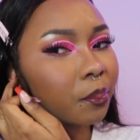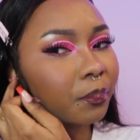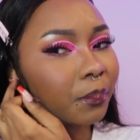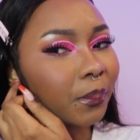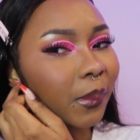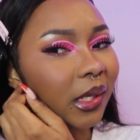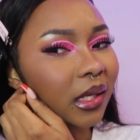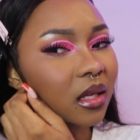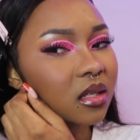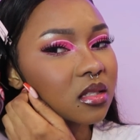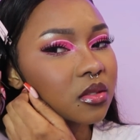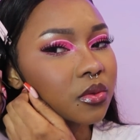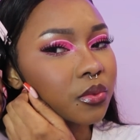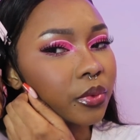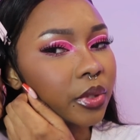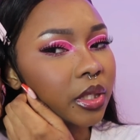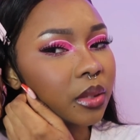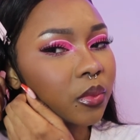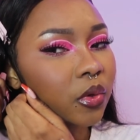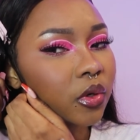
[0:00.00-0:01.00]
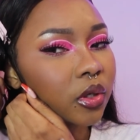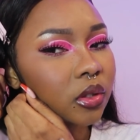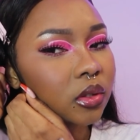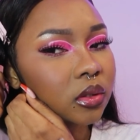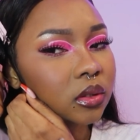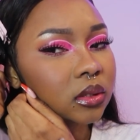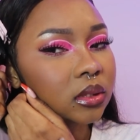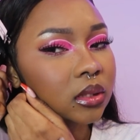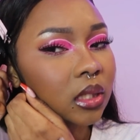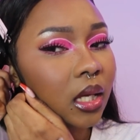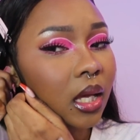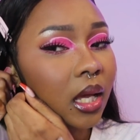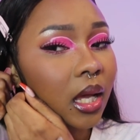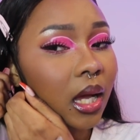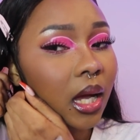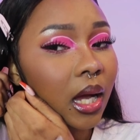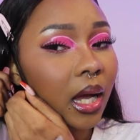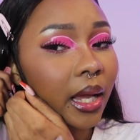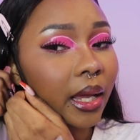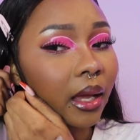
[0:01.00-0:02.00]
I guess 3 more looks.
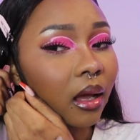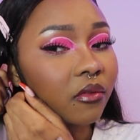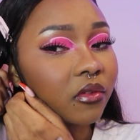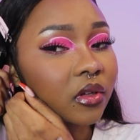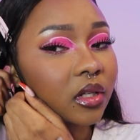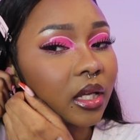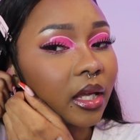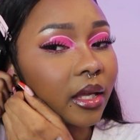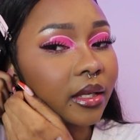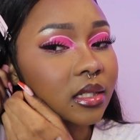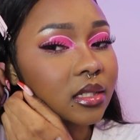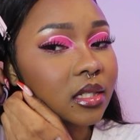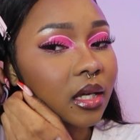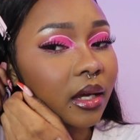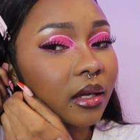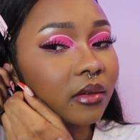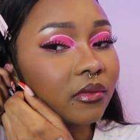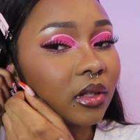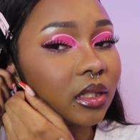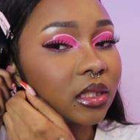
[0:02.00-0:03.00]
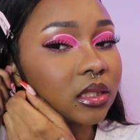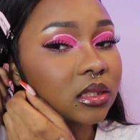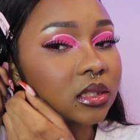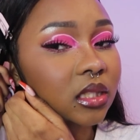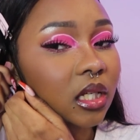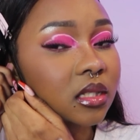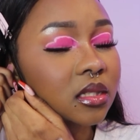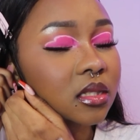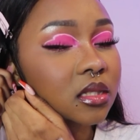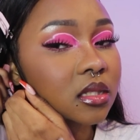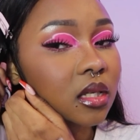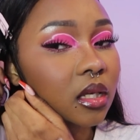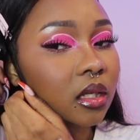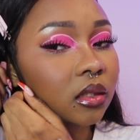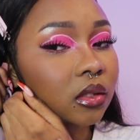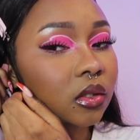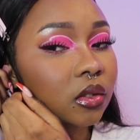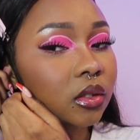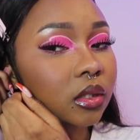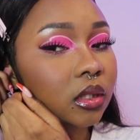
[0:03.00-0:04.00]
I have an anti-Valentine's Day
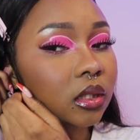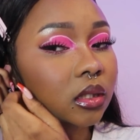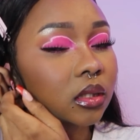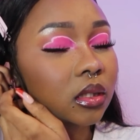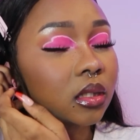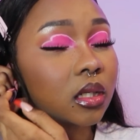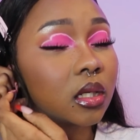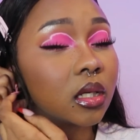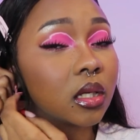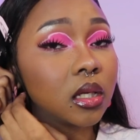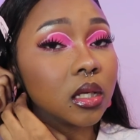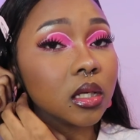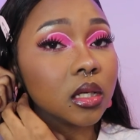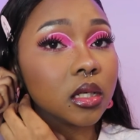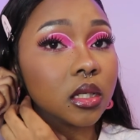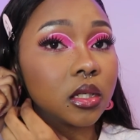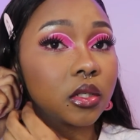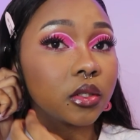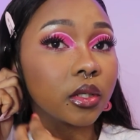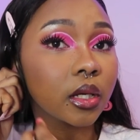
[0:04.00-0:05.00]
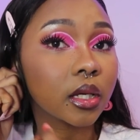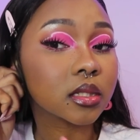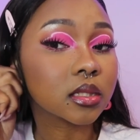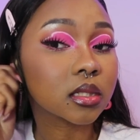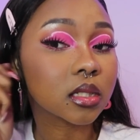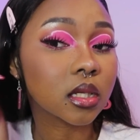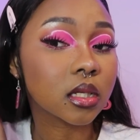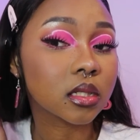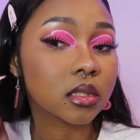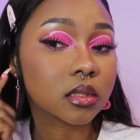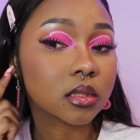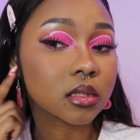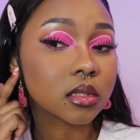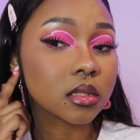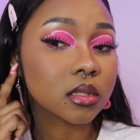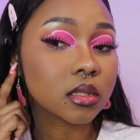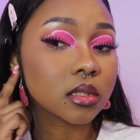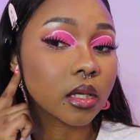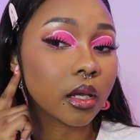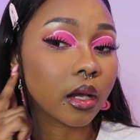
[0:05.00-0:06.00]
look. You guys can
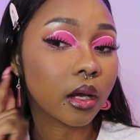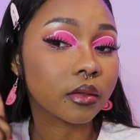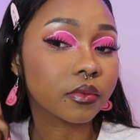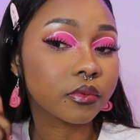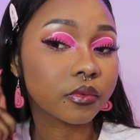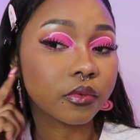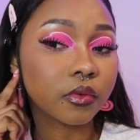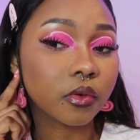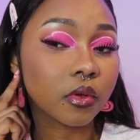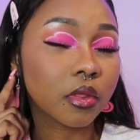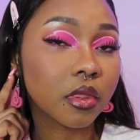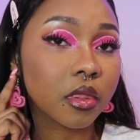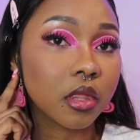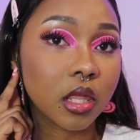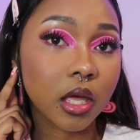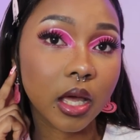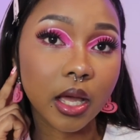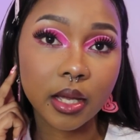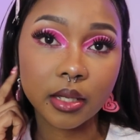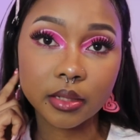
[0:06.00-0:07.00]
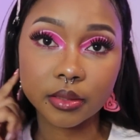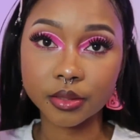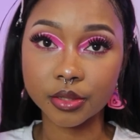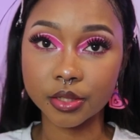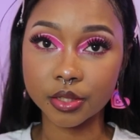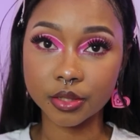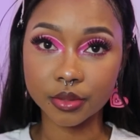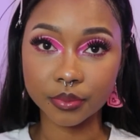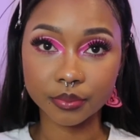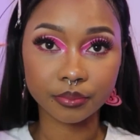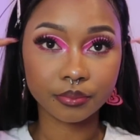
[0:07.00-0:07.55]
stay out for that.